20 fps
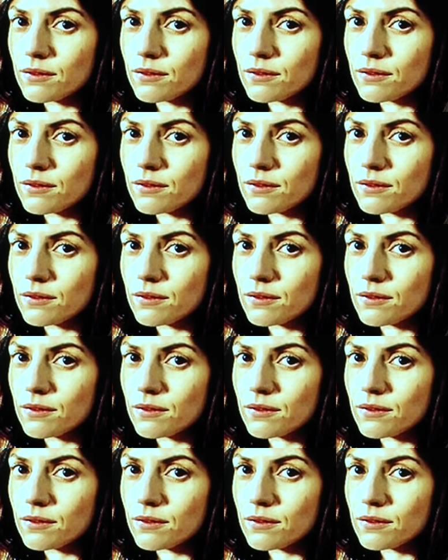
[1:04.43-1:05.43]

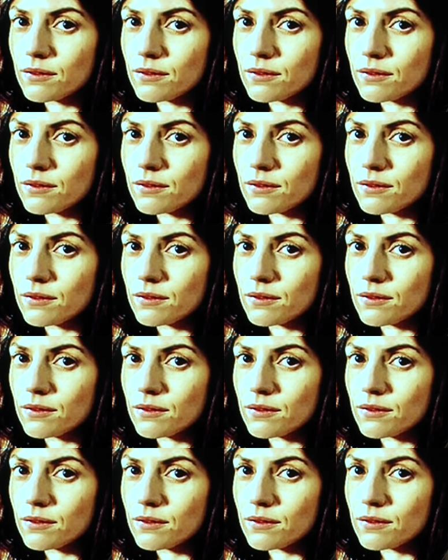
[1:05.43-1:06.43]

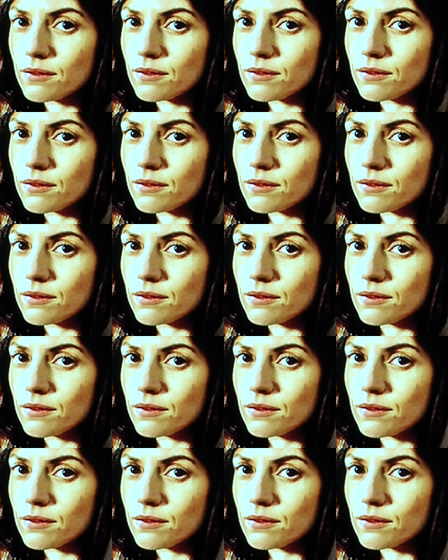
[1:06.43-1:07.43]

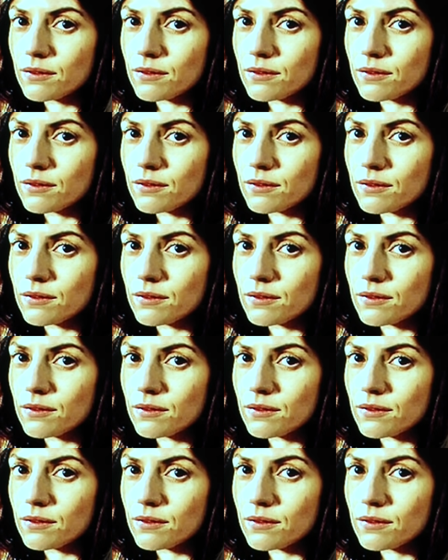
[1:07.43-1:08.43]

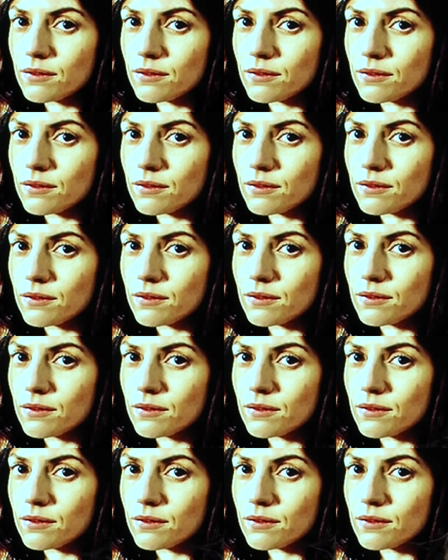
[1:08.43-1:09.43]

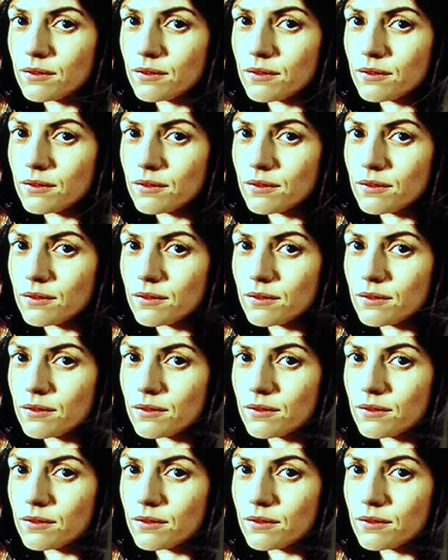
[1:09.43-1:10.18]
The person shown says nothing.